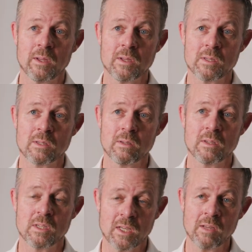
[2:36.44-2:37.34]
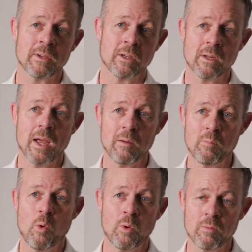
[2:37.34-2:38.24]
is significant and
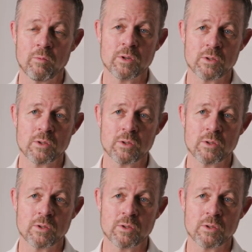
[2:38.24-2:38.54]
important for